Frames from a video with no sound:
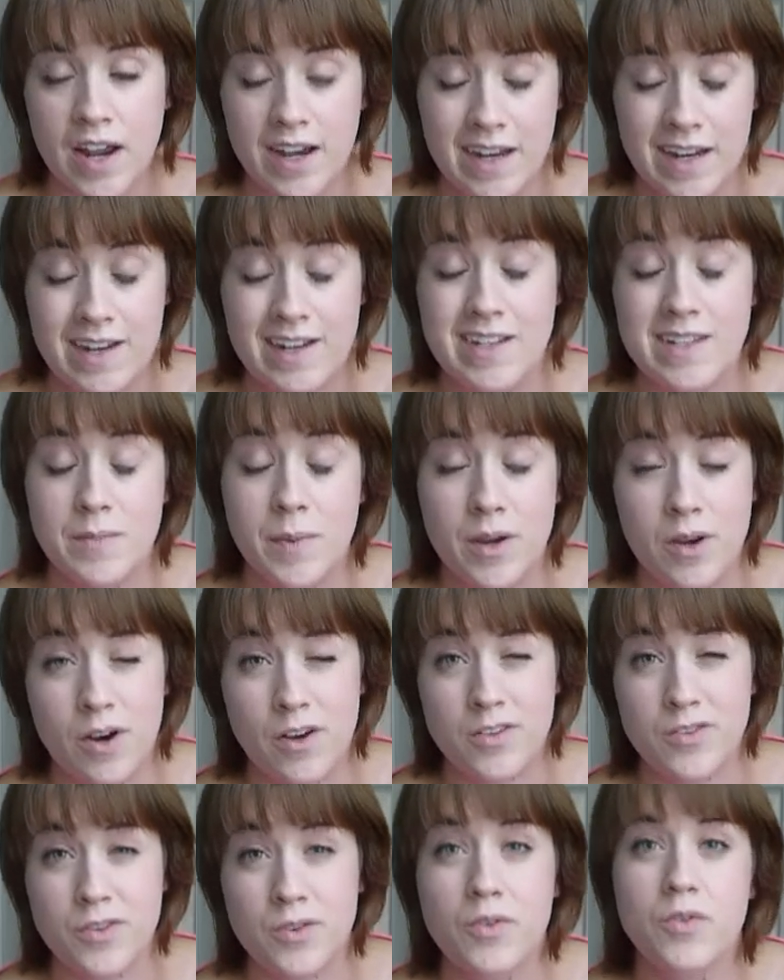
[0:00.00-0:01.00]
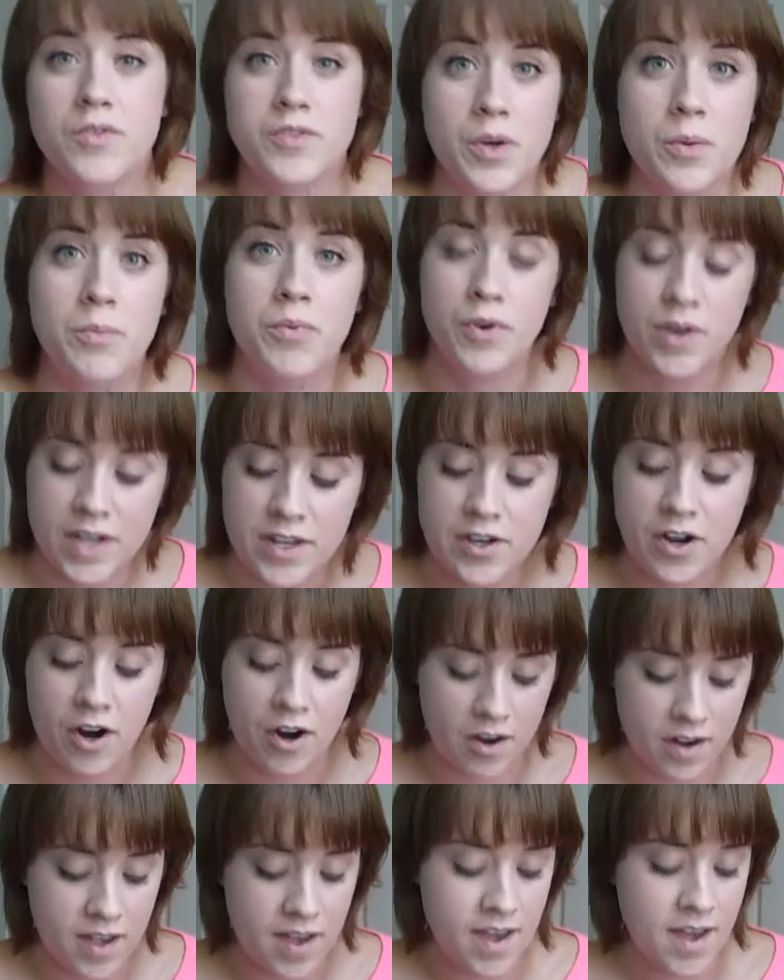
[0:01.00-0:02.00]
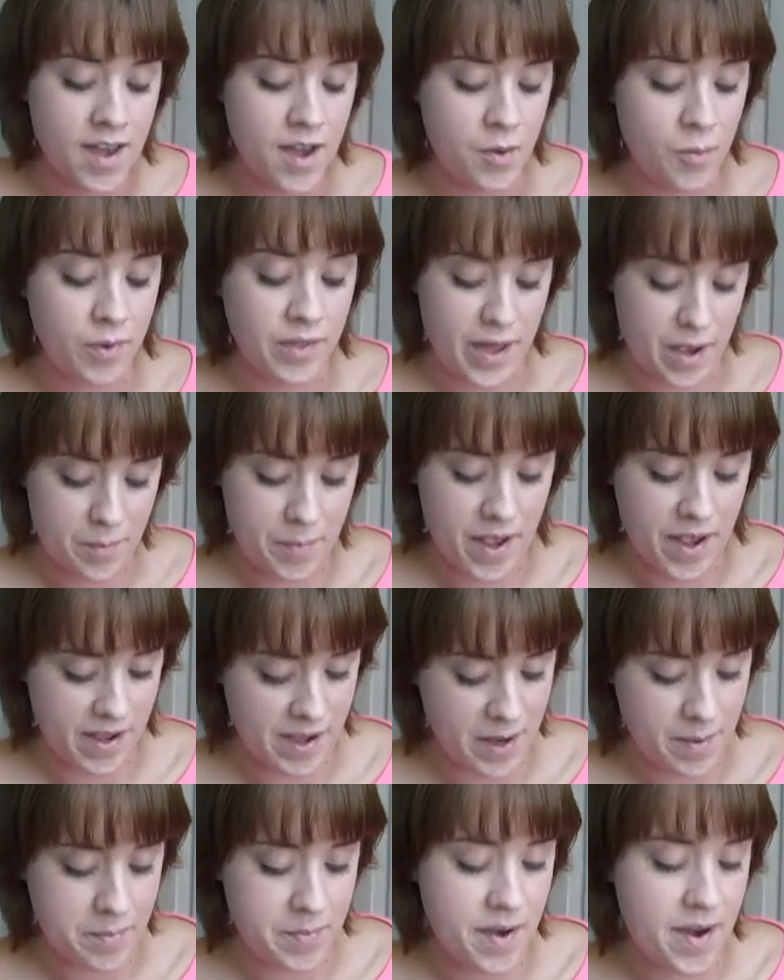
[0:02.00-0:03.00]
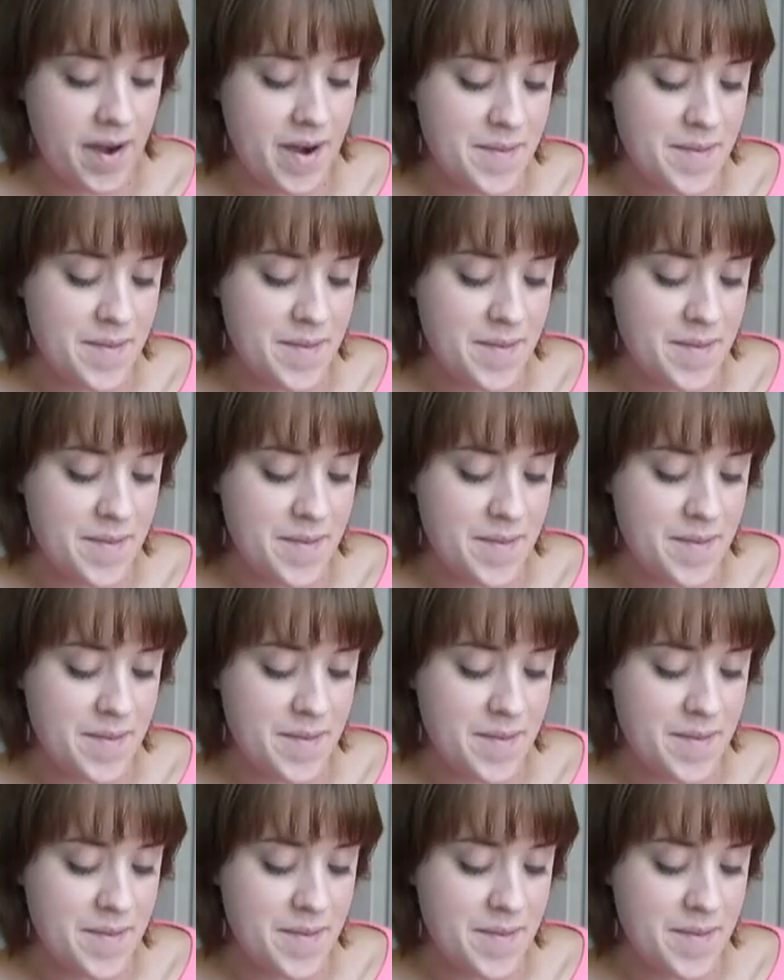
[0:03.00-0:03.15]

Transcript: I need because my dark circles are pretty dark without makeup.